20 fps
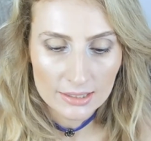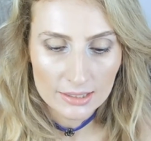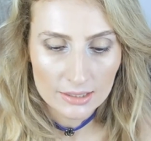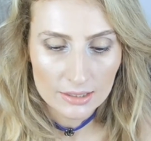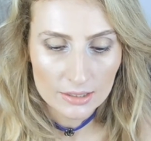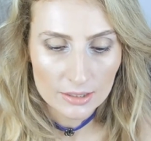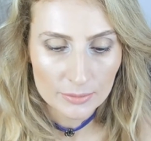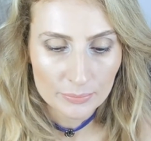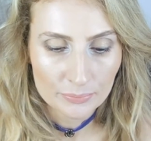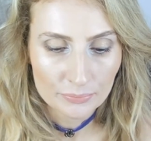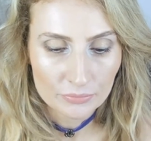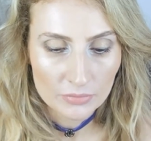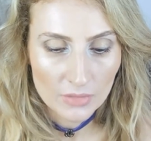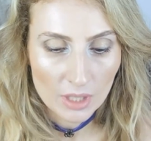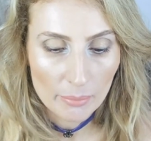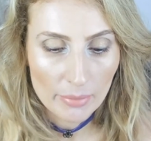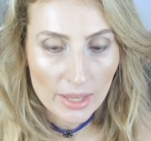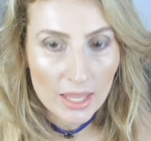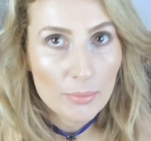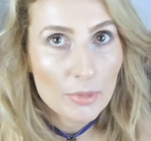uh,
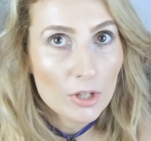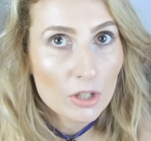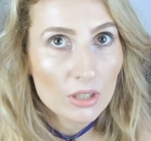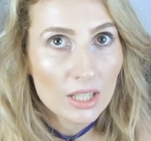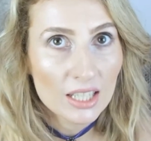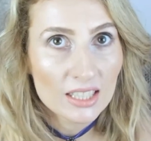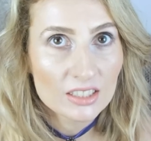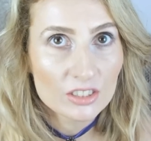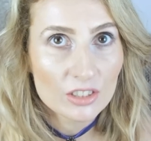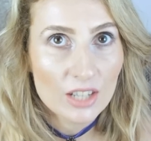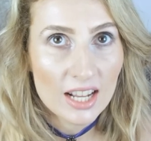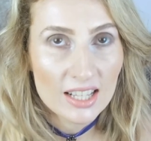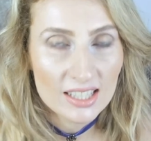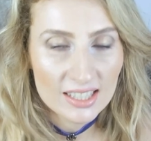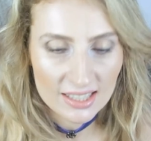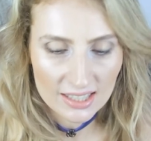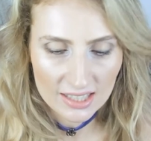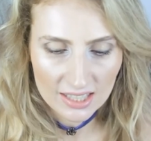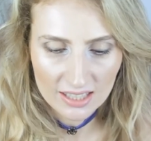Baby online dress.